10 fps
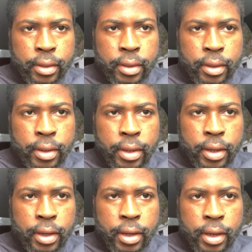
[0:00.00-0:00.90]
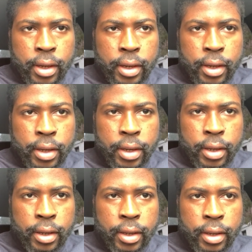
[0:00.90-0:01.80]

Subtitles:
[no speech]